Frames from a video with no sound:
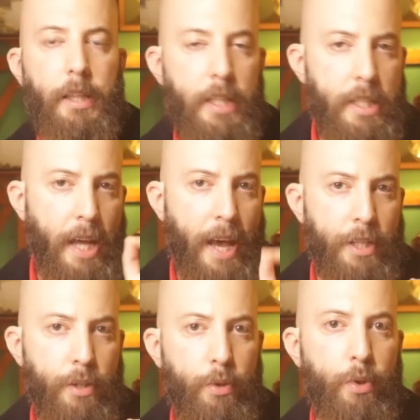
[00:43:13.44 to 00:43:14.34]
This
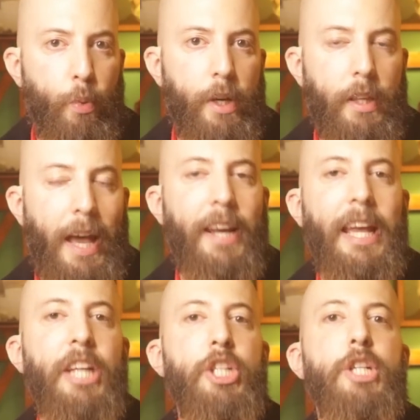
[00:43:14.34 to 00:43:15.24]
has to do with
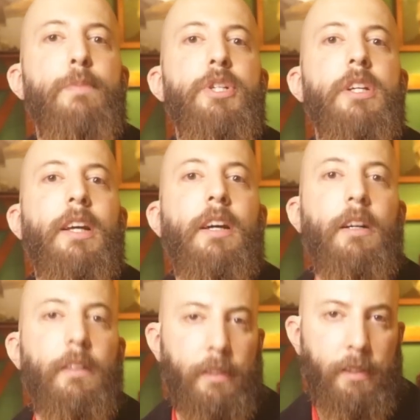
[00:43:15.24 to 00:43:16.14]
an Egyptian
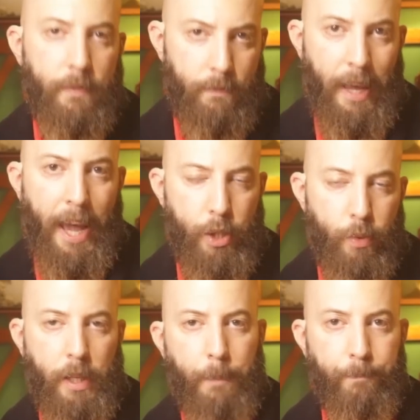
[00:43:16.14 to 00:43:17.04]
cult,
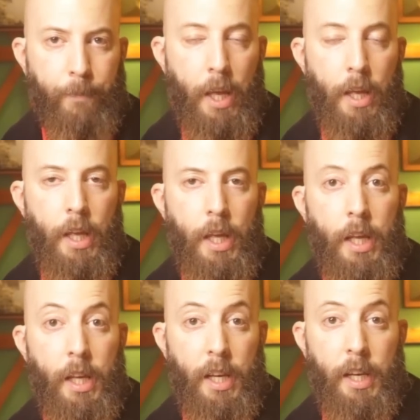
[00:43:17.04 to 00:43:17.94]
actually.
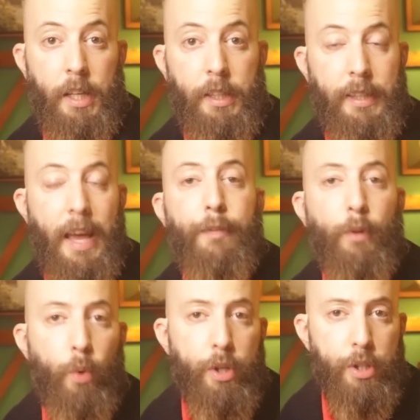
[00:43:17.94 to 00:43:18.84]
The
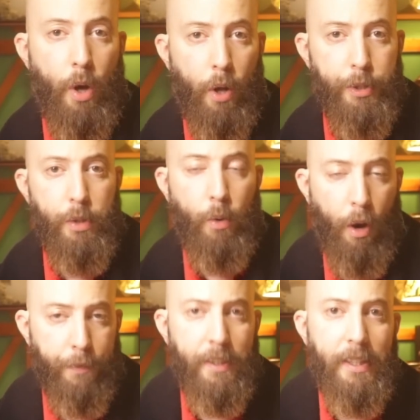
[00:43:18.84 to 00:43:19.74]
devil was also
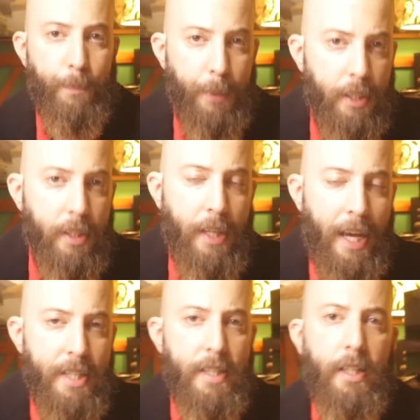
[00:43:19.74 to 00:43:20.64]
often depicted
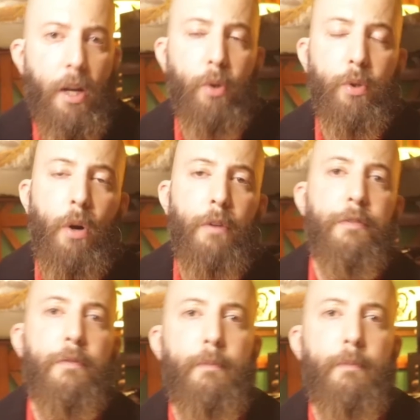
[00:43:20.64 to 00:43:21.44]
as the goat of